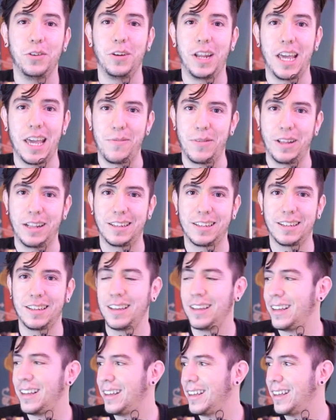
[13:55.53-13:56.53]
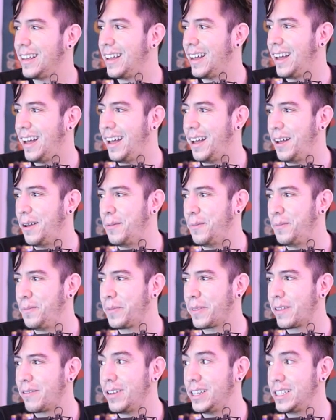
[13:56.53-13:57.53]
you name it.
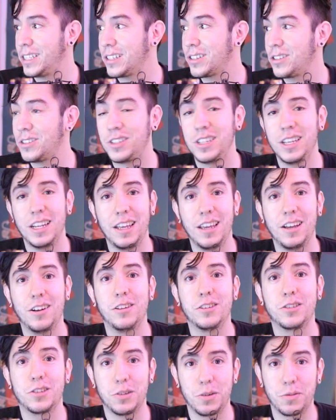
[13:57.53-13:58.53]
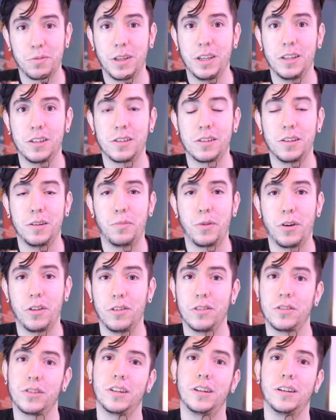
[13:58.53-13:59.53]
Francesco Citi also, he's the
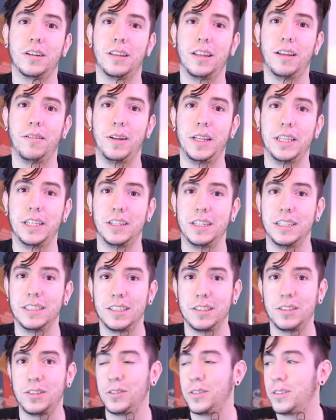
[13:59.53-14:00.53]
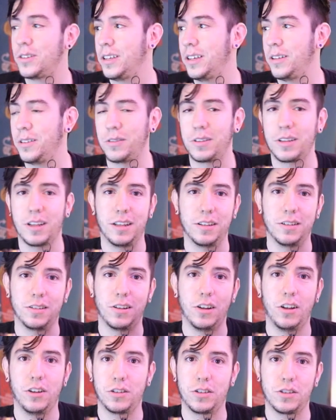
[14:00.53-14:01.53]
producer at the Blender Institute. He
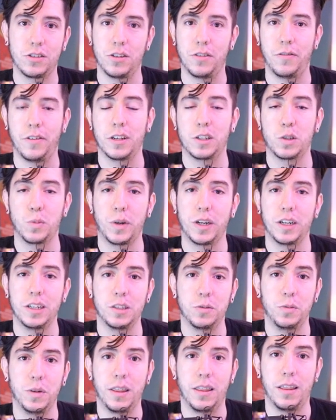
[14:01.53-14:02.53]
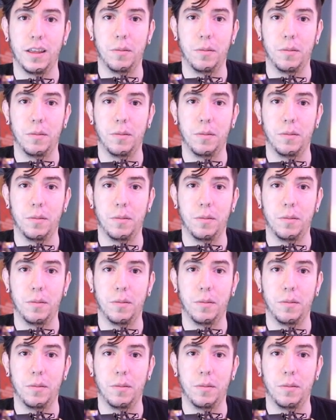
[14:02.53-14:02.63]
has lots of experience